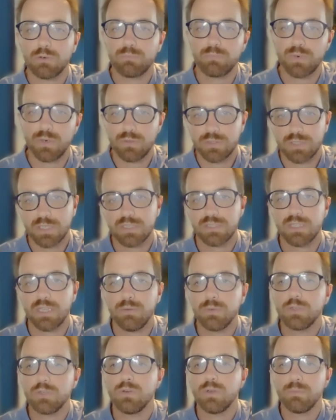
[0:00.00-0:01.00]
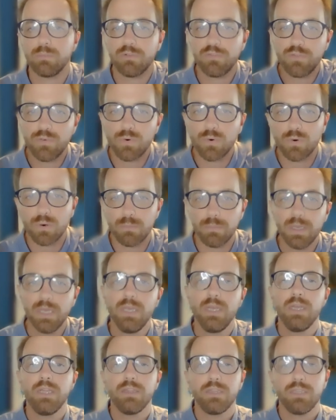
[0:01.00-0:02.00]
process they were doing before.
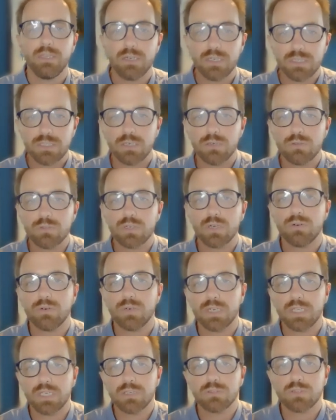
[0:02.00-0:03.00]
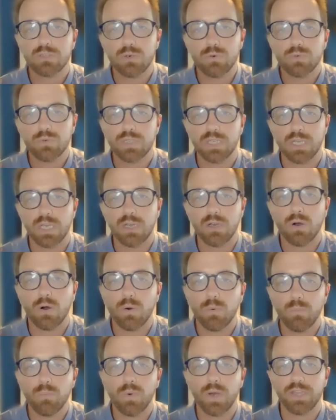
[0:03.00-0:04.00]
The ICO is currently consulting
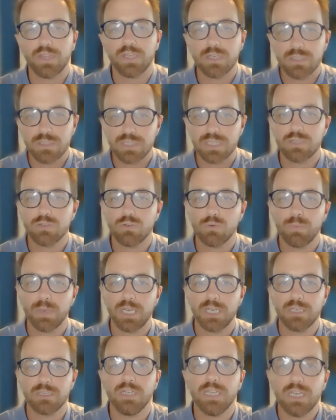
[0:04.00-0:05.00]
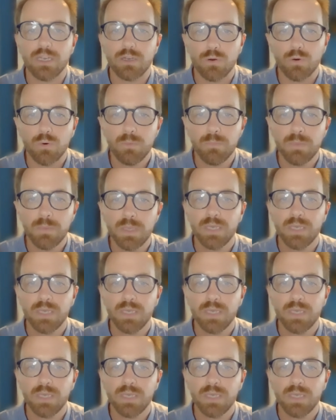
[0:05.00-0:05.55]
on whether consent or pay is legal